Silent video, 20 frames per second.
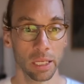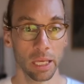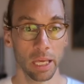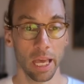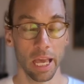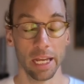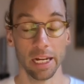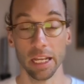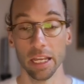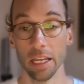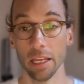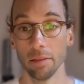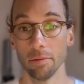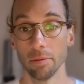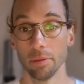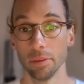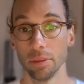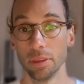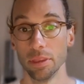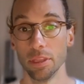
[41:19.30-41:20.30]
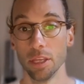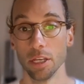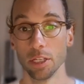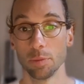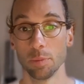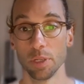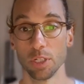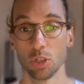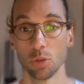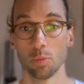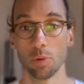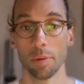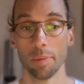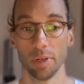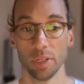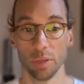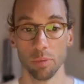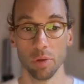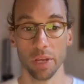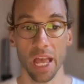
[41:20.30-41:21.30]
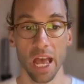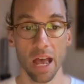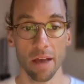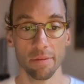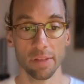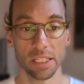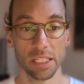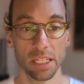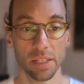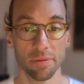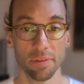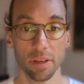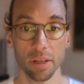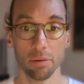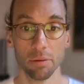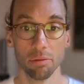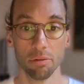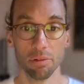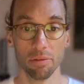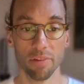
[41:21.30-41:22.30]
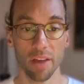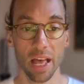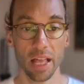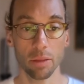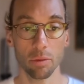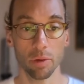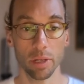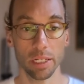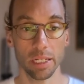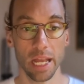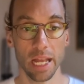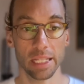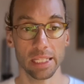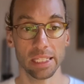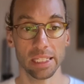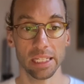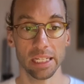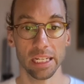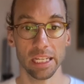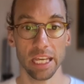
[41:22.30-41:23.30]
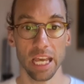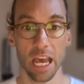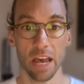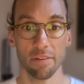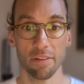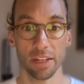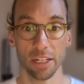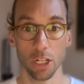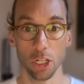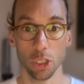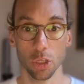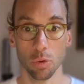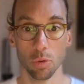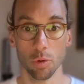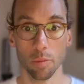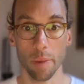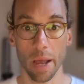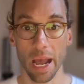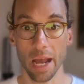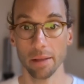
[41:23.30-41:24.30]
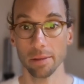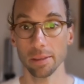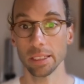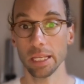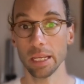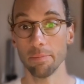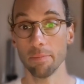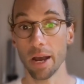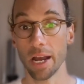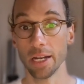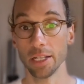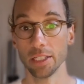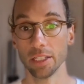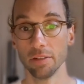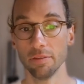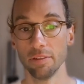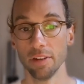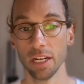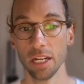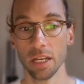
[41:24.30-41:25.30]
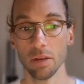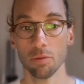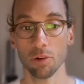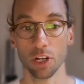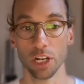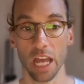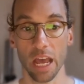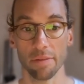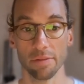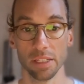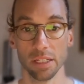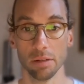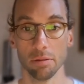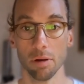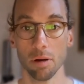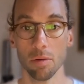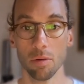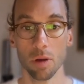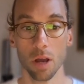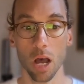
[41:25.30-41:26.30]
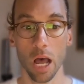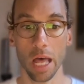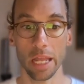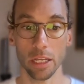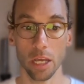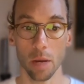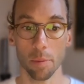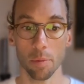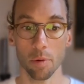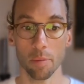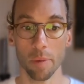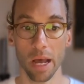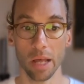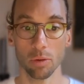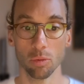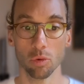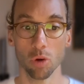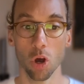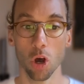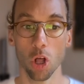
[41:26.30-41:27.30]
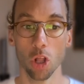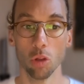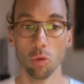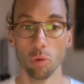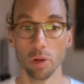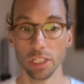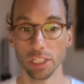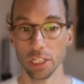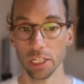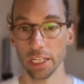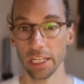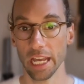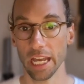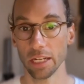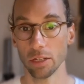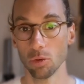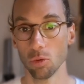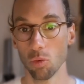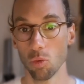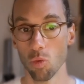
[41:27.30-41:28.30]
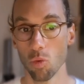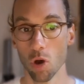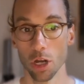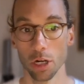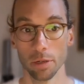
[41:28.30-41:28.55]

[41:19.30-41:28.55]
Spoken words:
And the special property we have is if we evaluate that CDF at the lower bound, say minus infinity, we're going to have 0. At the upper bound, we're always going to get 1.